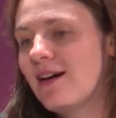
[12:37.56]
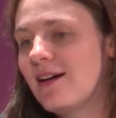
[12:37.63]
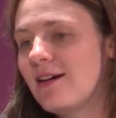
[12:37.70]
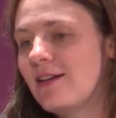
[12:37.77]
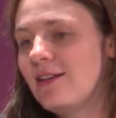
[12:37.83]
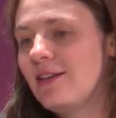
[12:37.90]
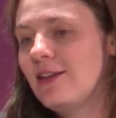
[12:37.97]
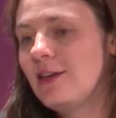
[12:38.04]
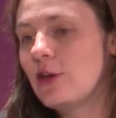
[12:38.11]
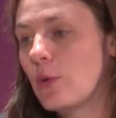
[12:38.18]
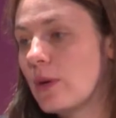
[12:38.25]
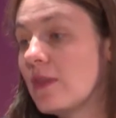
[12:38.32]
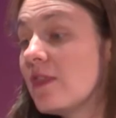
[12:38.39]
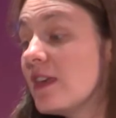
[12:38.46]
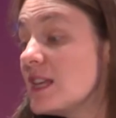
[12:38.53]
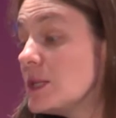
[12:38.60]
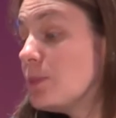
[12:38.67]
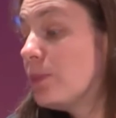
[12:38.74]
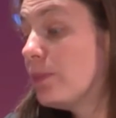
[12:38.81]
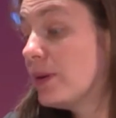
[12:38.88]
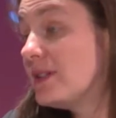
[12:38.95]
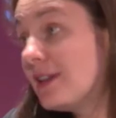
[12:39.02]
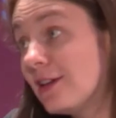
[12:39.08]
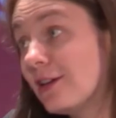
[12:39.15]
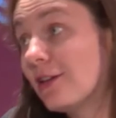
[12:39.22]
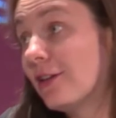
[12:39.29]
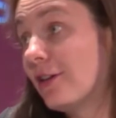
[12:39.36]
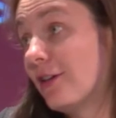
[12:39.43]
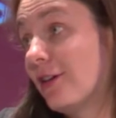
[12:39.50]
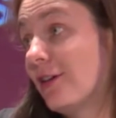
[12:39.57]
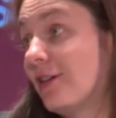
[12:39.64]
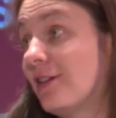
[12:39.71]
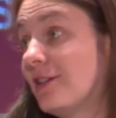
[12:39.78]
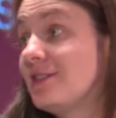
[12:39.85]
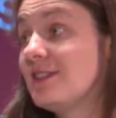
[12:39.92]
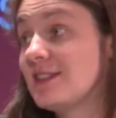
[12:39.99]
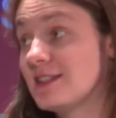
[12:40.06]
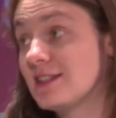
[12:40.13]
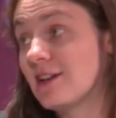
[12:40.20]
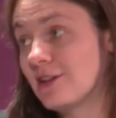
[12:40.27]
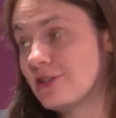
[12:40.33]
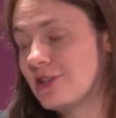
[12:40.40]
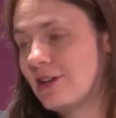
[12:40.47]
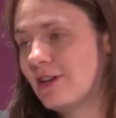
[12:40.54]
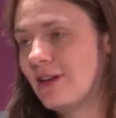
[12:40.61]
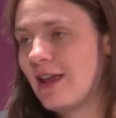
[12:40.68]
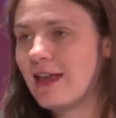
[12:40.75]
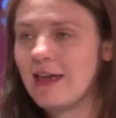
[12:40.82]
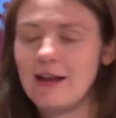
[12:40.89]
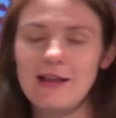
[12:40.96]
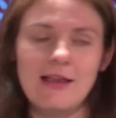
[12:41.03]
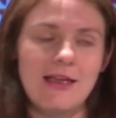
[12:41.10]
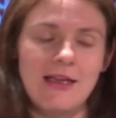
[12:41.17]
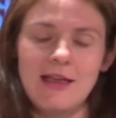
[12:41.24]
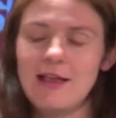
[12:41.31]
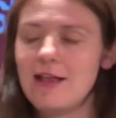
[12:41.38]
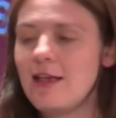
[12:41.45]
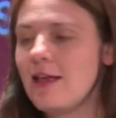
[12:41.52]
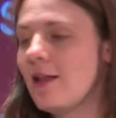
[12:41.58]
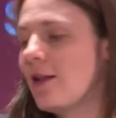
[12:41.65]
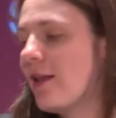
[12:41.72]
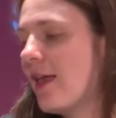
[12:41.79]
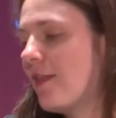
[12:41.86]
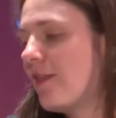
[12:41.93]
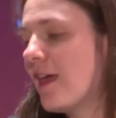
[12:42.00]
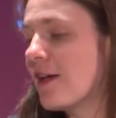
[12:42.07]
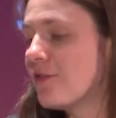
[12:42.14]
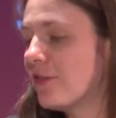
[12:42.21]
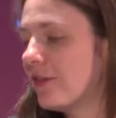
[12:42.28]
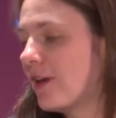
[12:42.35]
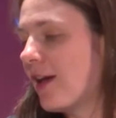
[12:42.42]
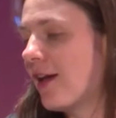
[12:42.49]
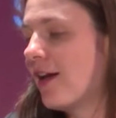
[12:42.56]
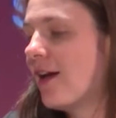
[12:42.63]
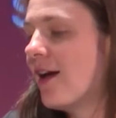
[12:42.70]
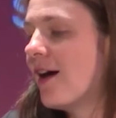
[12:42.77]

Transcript: uh, you know, in this particular discussion, and again, and, and, thankfully,